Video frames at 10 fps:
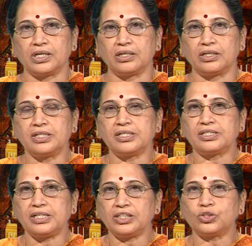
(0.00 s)
It is
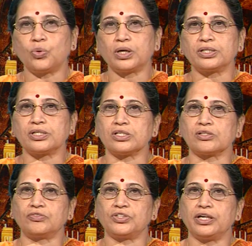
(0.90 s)
these qualities
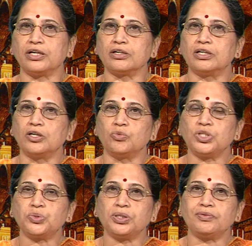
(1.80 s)
of Lear
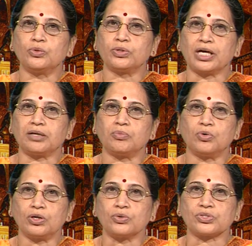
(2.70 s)
which we look at more
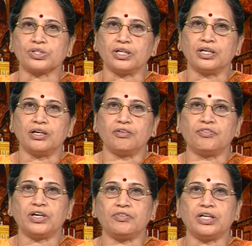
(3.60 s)
closely
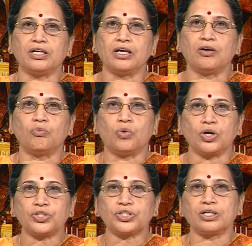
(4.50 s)
when we
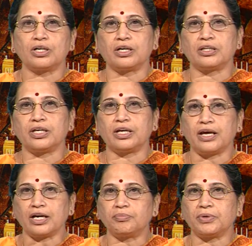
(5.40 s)
watch the
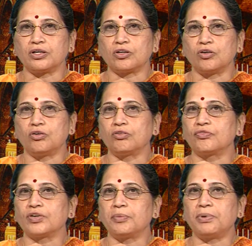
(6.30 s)
enactment of
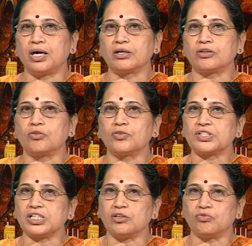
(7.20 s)
a part of
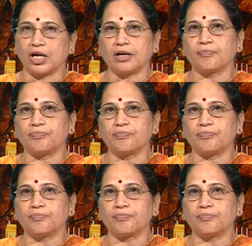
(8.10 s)
scene 1.